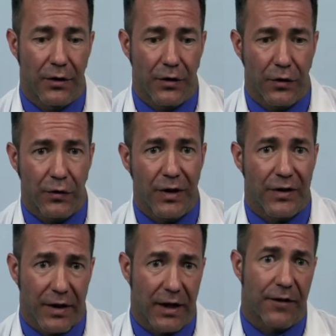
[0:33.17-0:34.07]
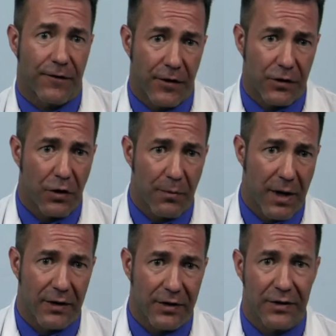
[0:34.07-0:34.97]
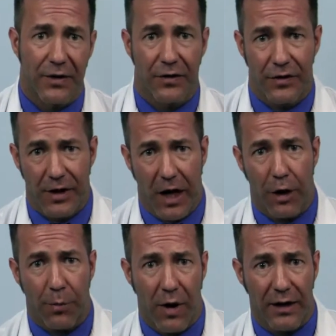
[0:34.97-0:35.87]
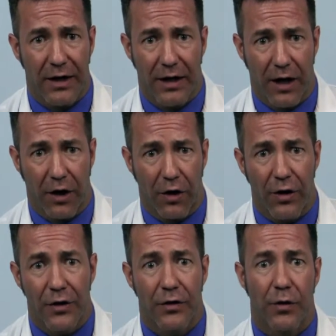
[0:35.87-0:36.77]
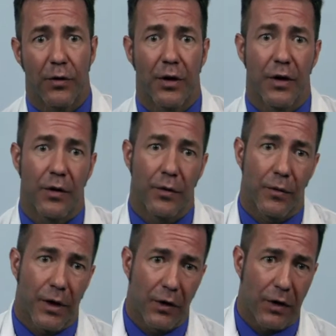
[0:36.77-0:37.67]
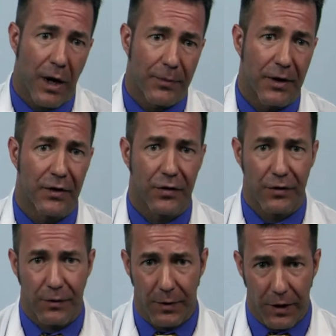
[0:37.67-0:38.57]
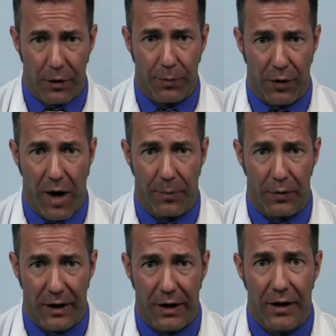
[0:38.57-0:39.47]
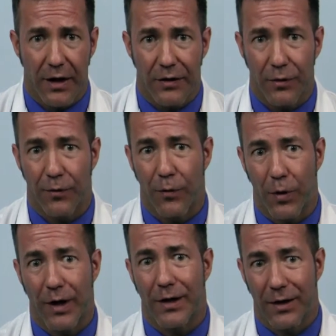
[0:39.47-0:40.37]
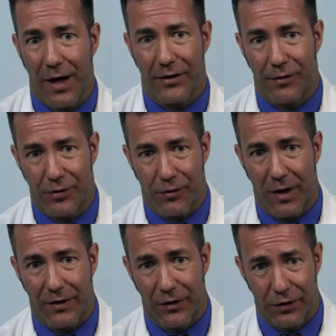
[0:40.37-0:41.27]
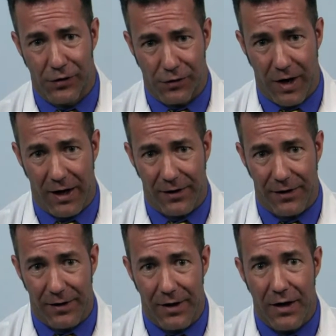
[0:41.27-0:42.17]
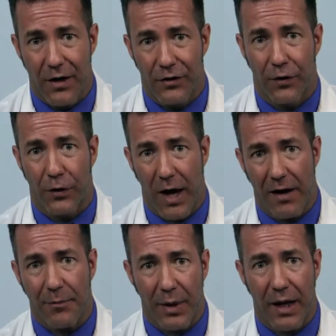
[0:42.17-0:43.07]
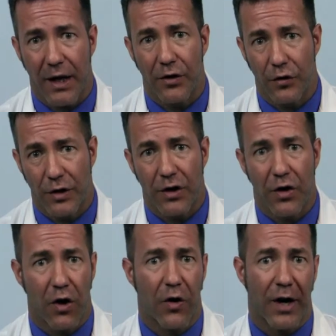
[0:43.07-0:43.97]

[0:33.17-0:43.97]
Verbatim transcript: you need to get physical medicine such as chiropractic care to heal, help the tissues heal properly to avoid loss of stre tissue strength. So if you have pain, you need to call